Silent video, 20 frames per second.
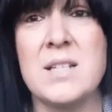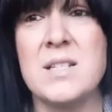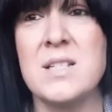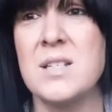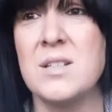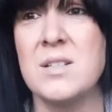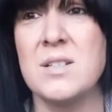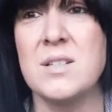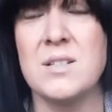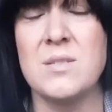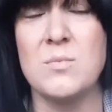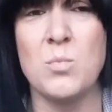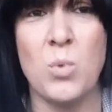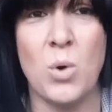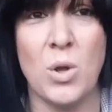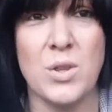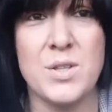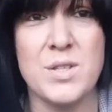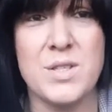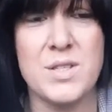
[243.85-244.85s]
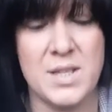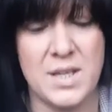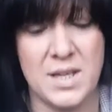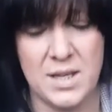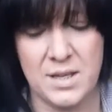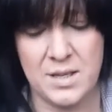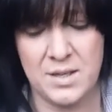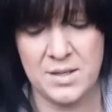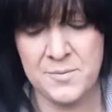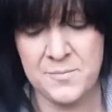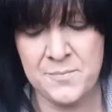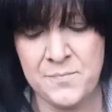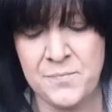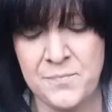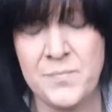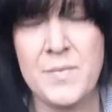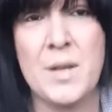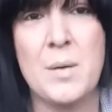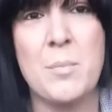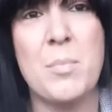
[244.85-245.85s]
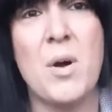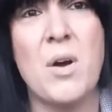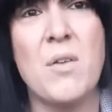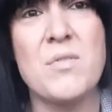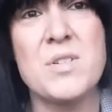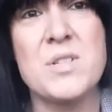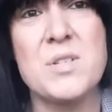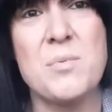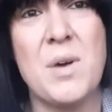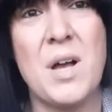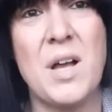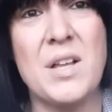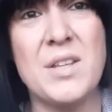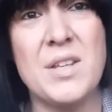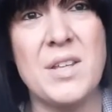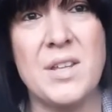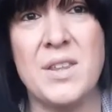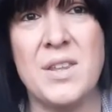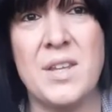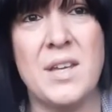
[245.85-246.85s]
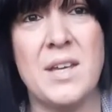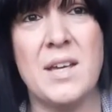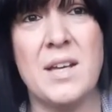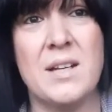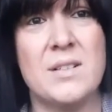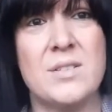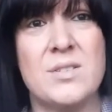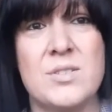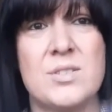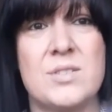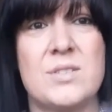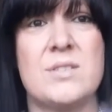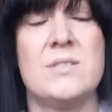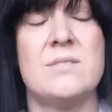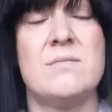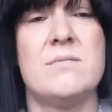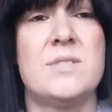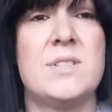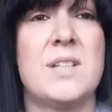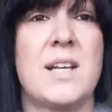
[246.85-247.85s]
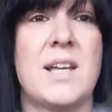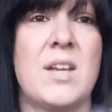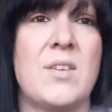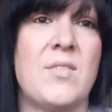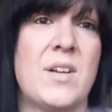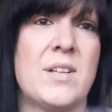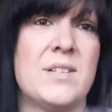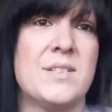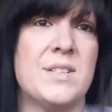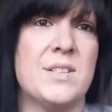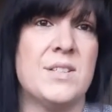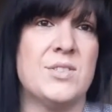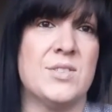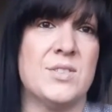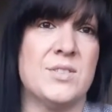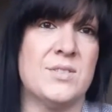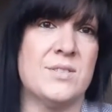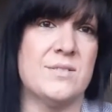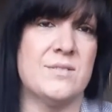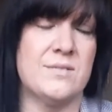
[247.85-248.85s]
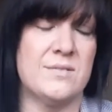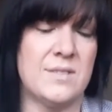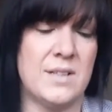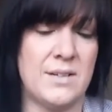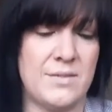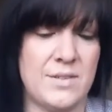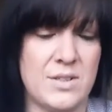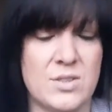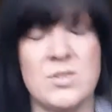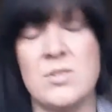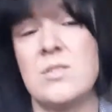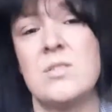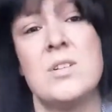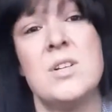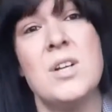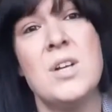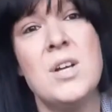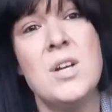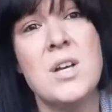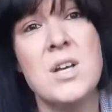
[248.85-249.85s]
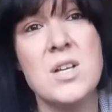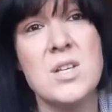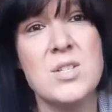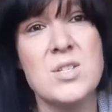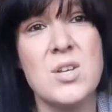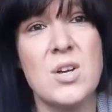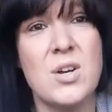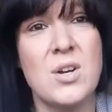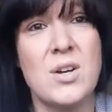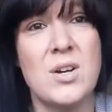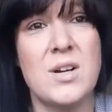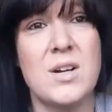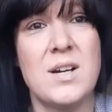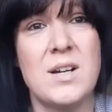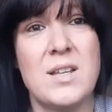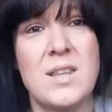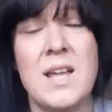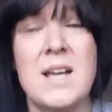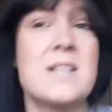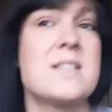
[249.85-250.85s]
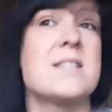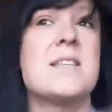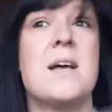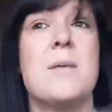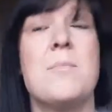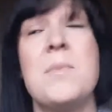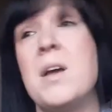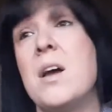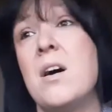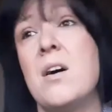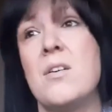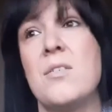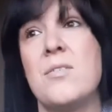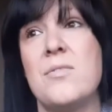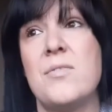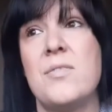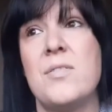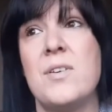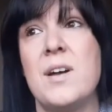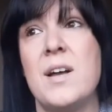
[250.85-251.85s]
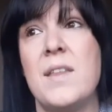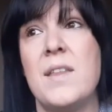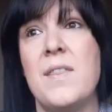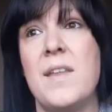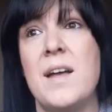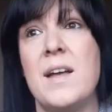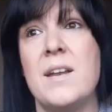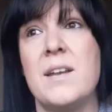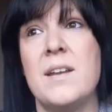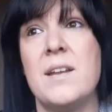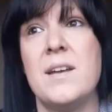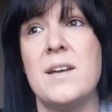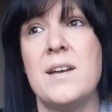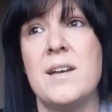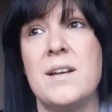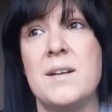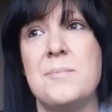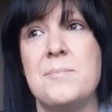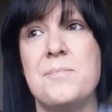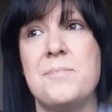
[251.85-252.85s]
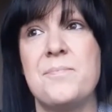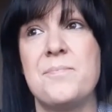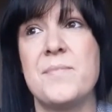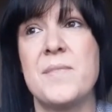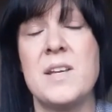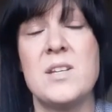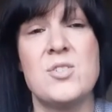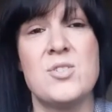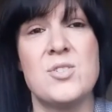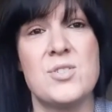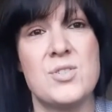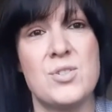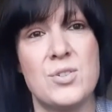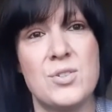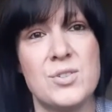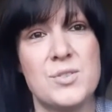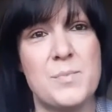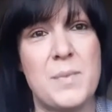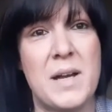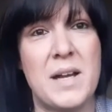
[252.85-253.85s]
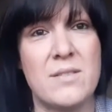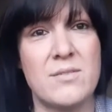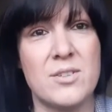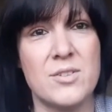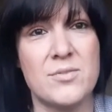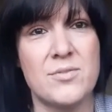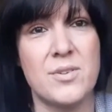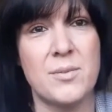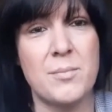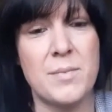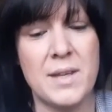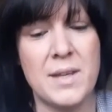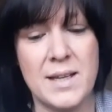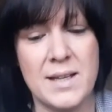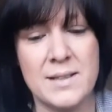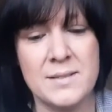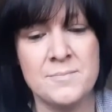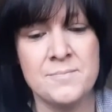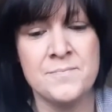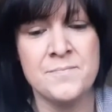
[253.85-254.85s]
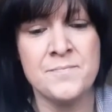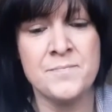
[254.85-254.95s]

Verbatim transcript: I didn't want it, but obviously while you're there, just take advantage and have it done. So that set me off, and then um, it just all spiraled from there.